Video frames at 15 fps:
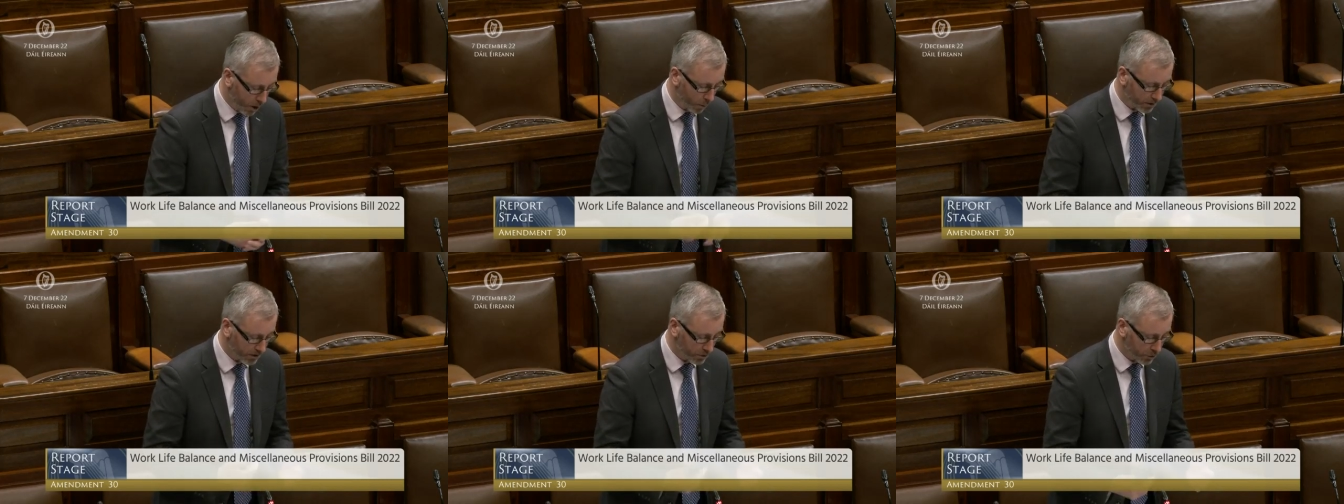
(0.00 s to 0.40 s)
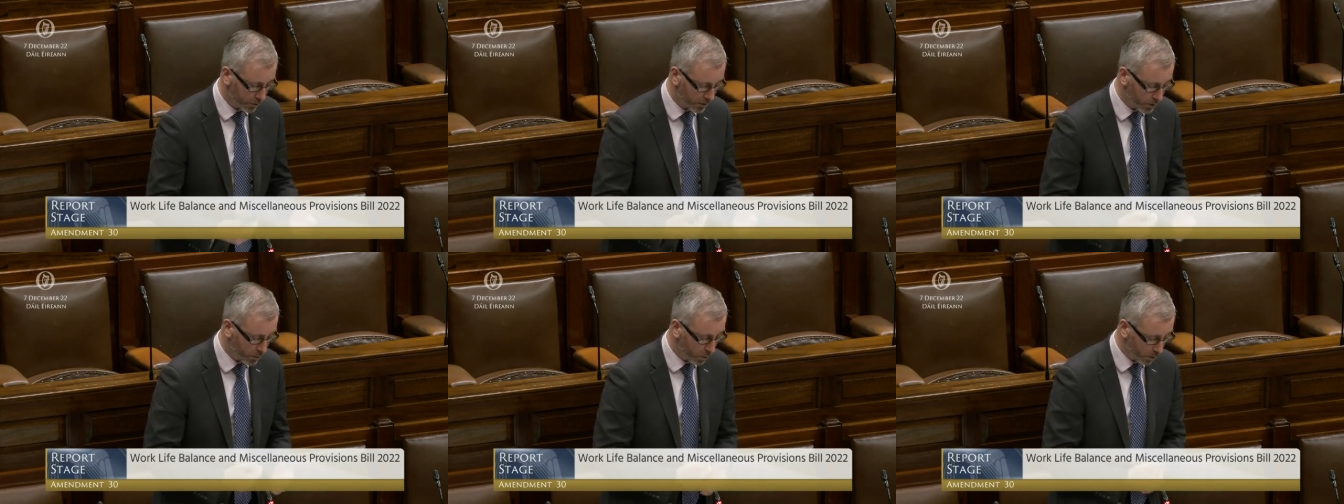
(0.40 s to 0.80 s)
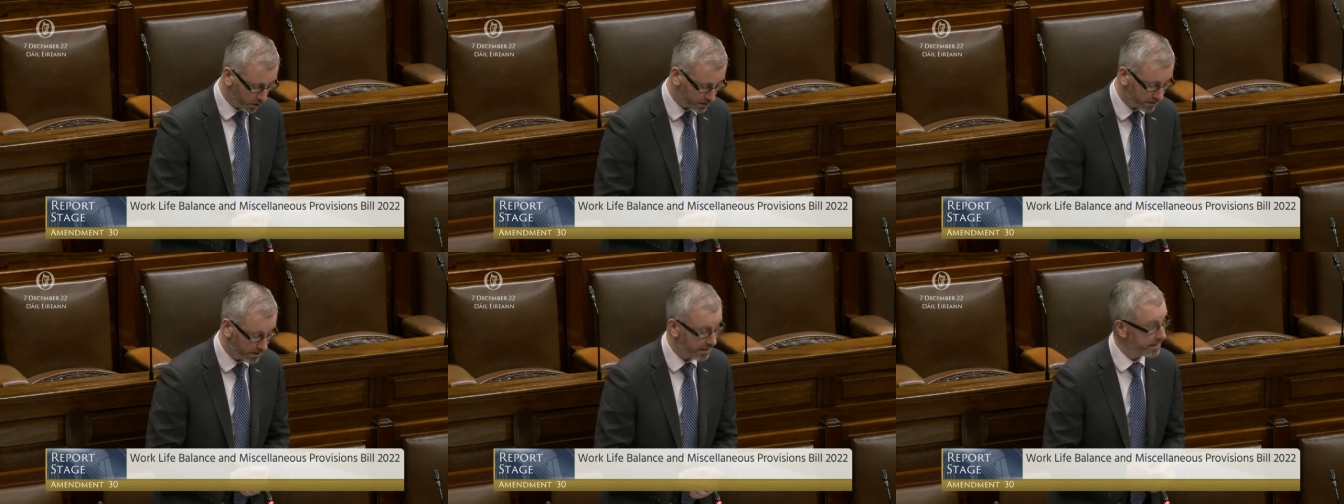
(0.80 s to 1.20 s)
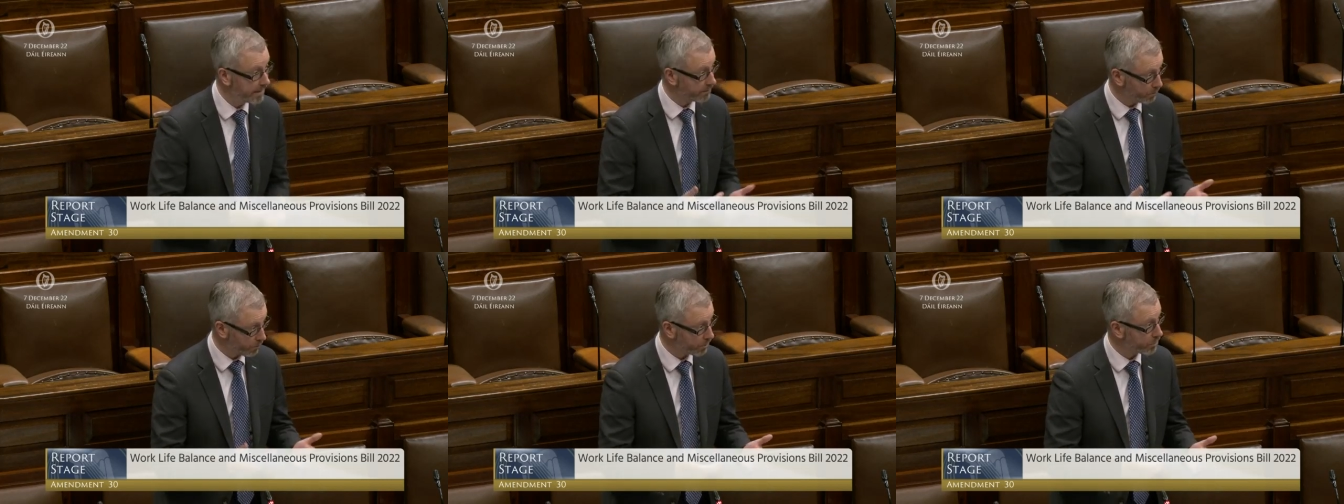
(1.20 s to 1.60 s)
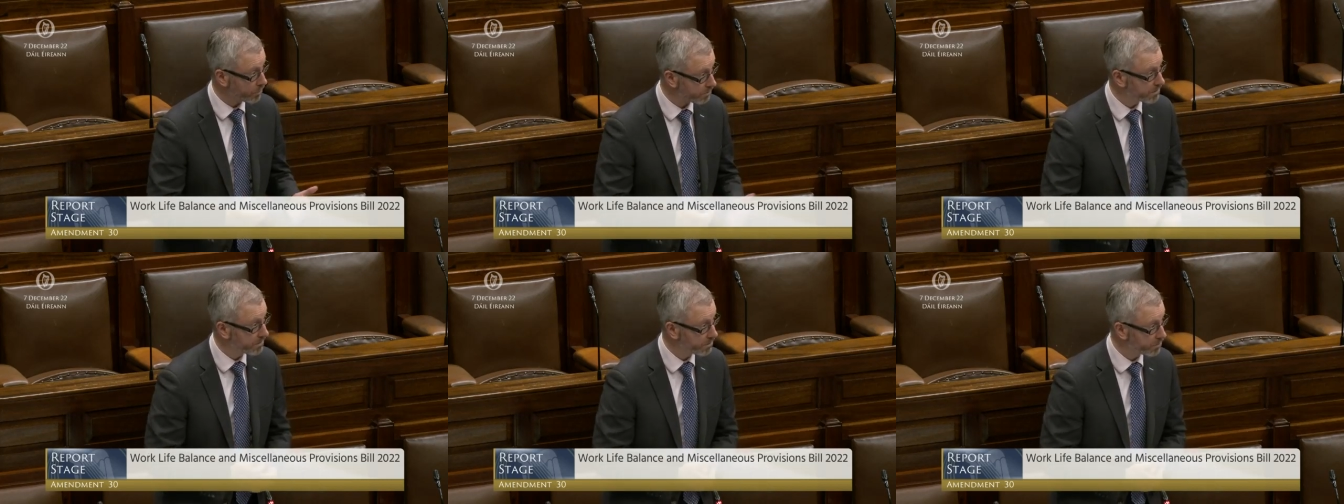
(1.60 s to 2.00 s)
with a WRC, and we're
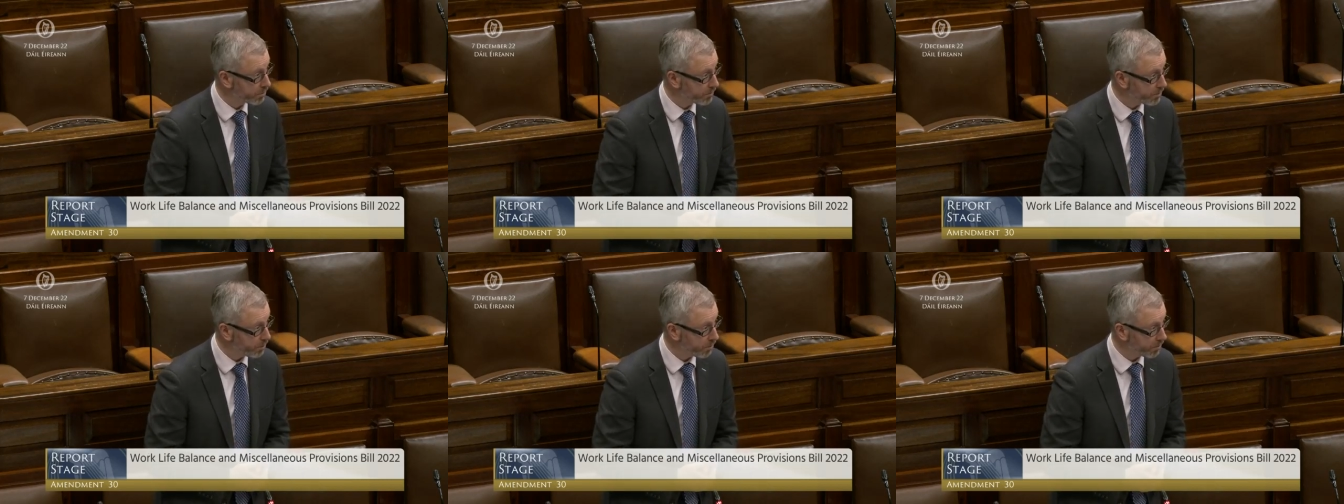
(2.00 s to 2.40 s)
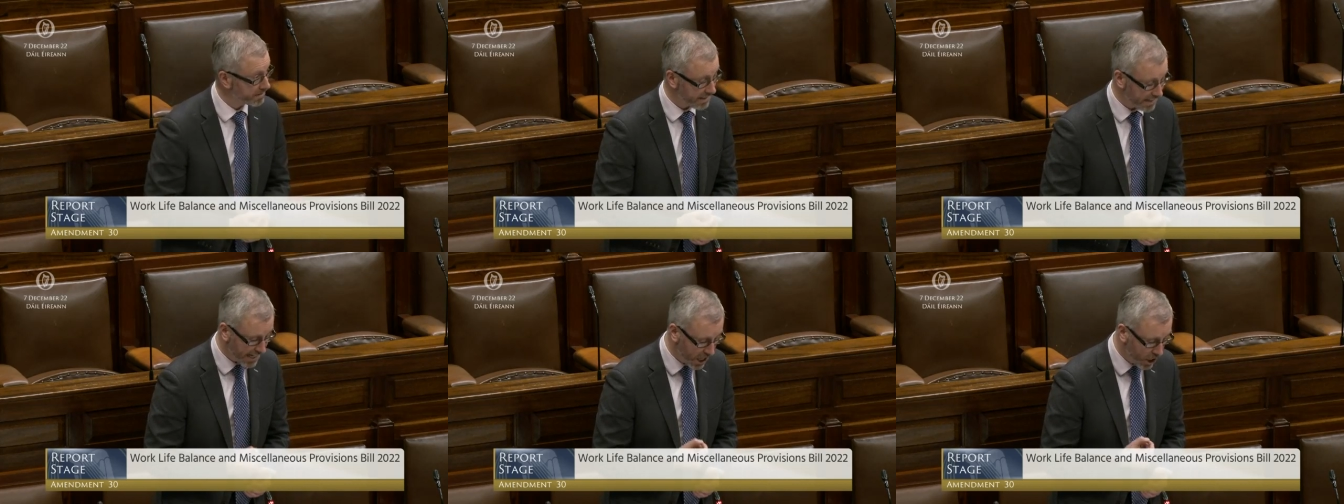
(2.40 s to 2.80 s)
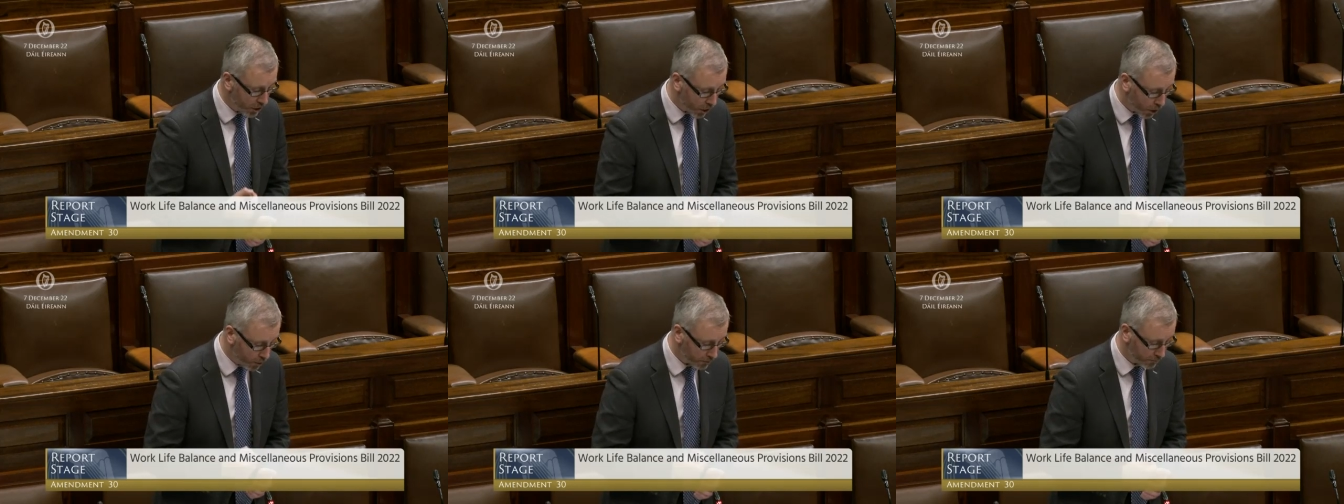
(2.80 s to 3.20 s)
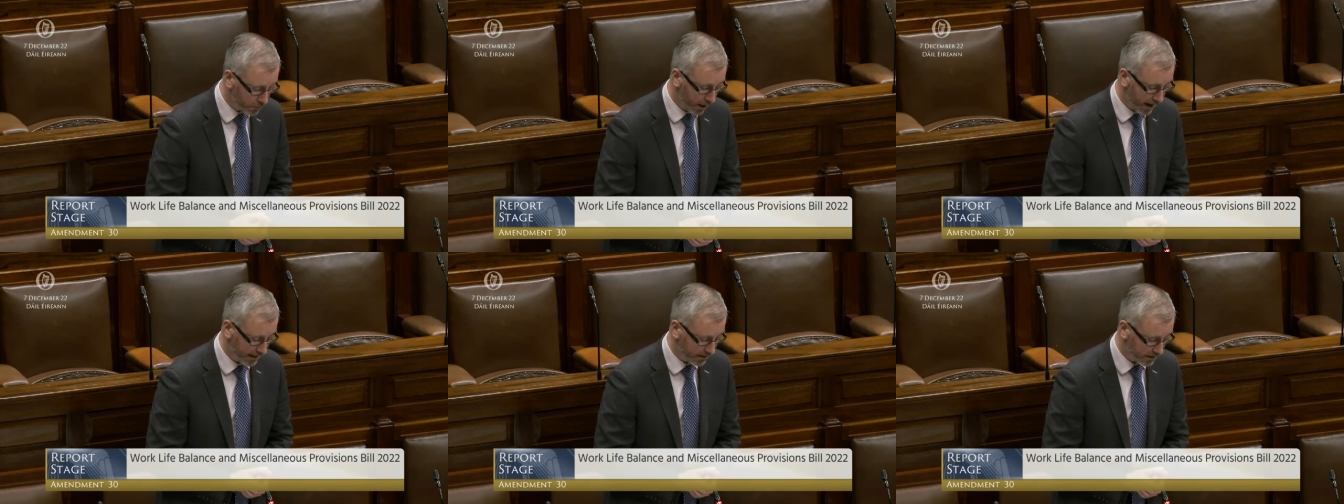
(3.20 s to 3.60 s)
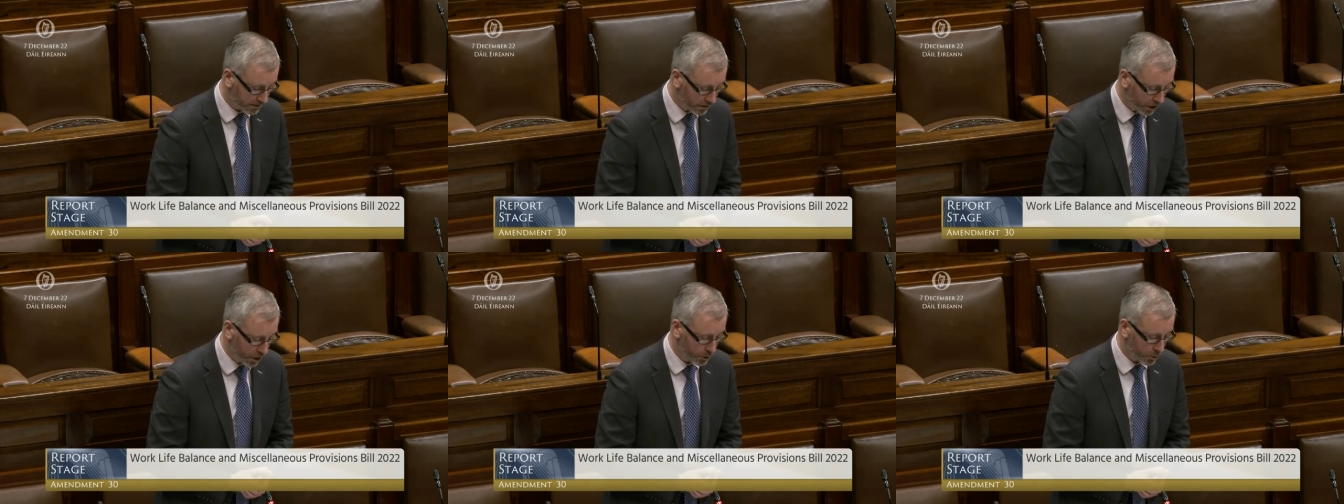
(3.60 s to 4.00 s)
using the WRC code of
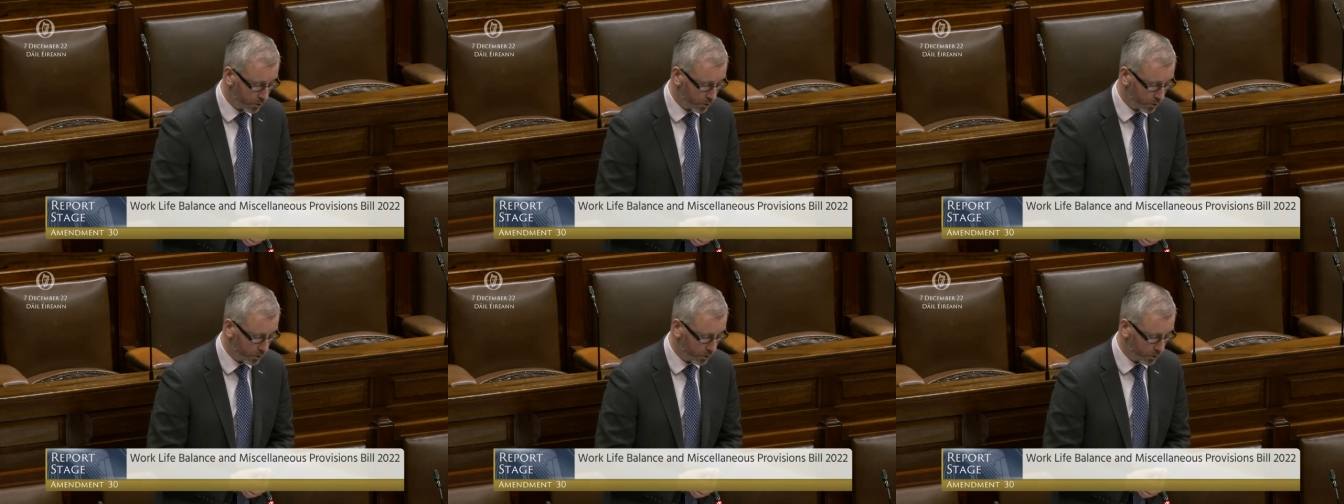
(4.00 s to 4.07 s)
practice to